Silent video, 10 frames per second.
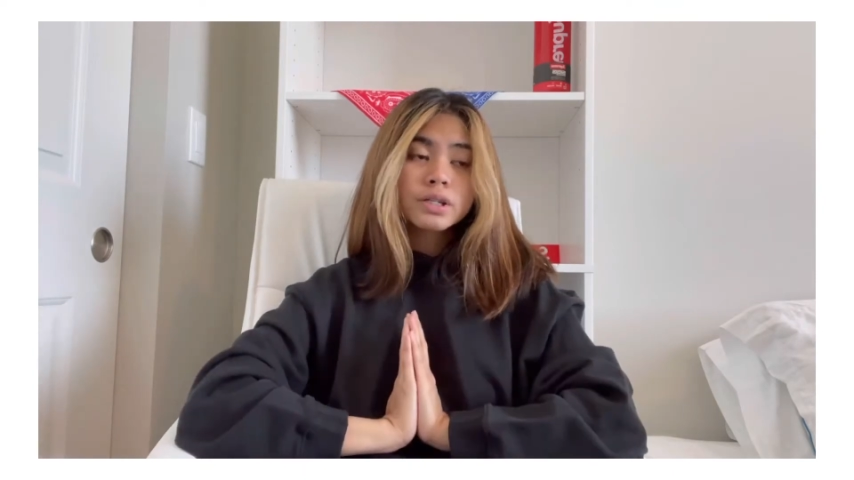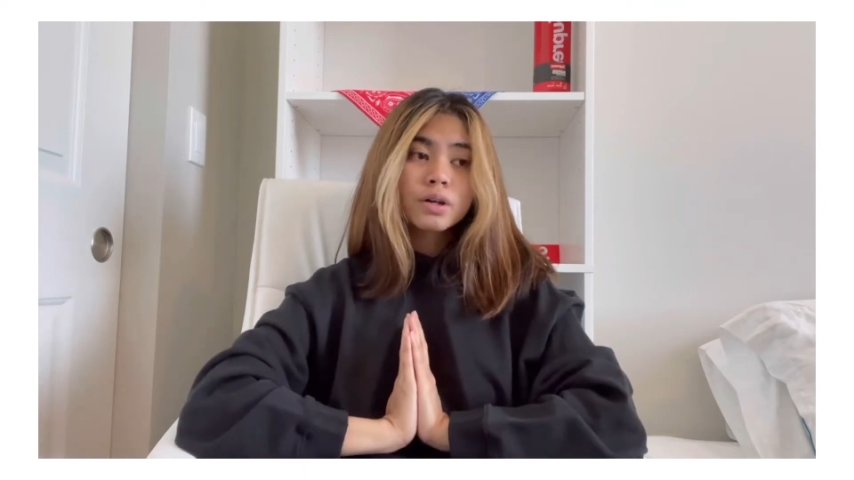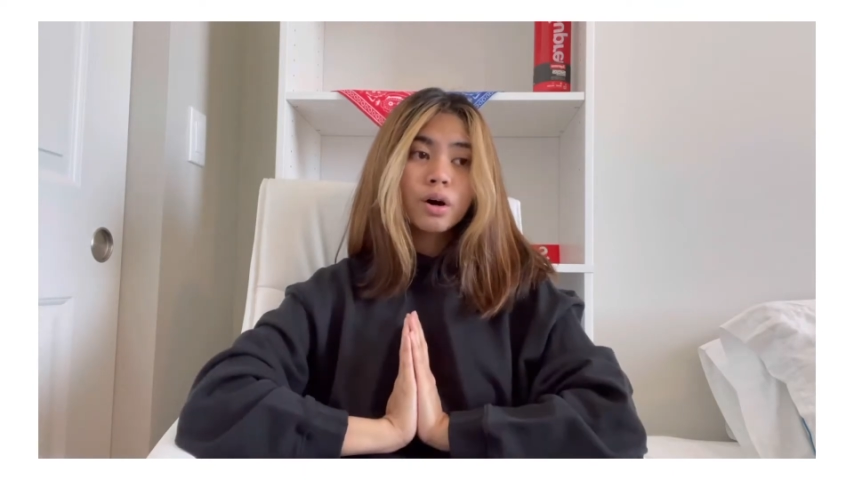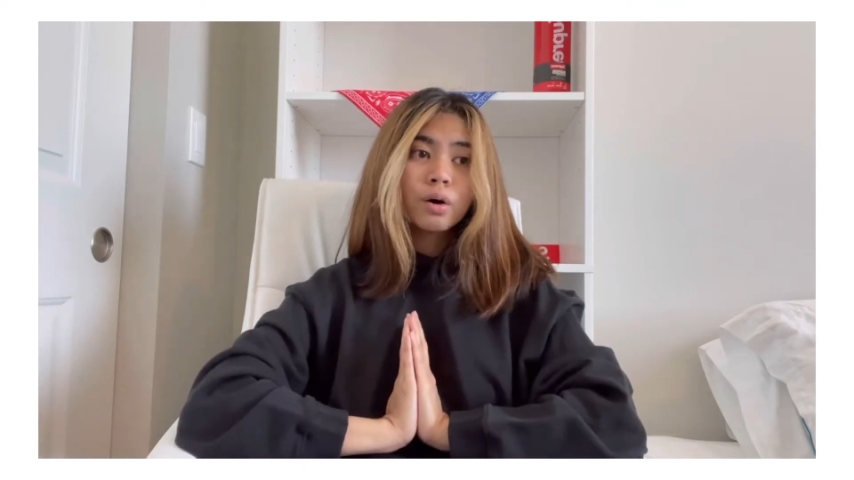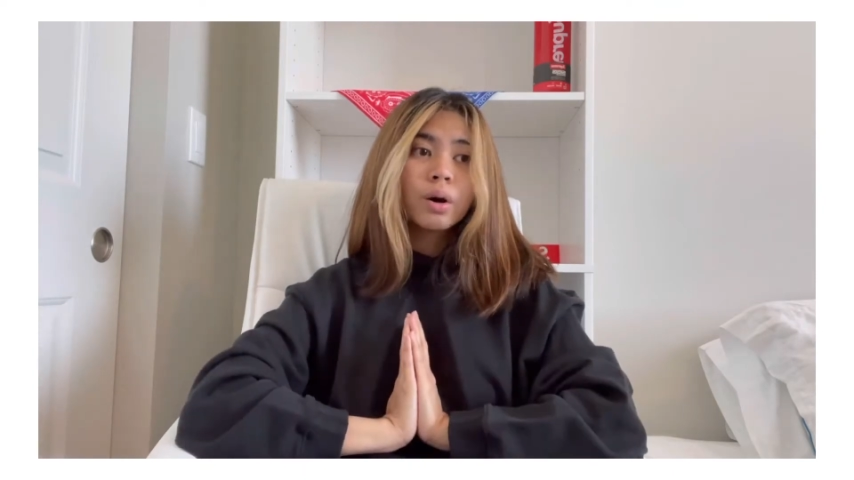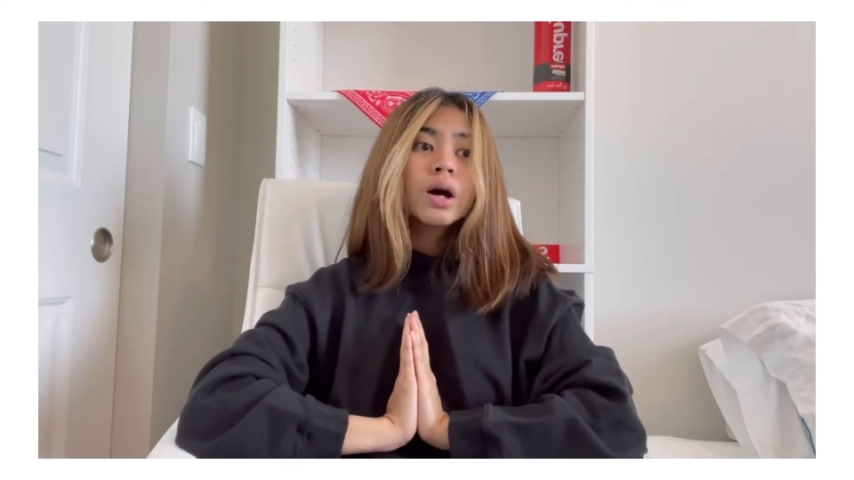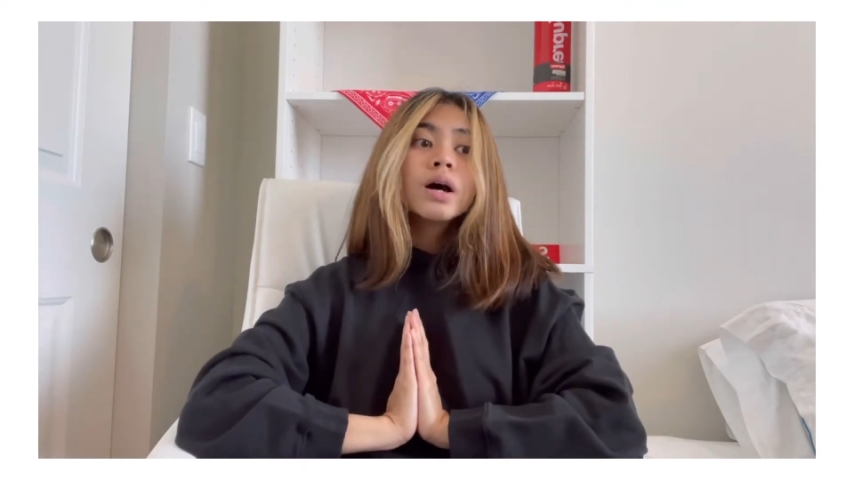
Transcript: So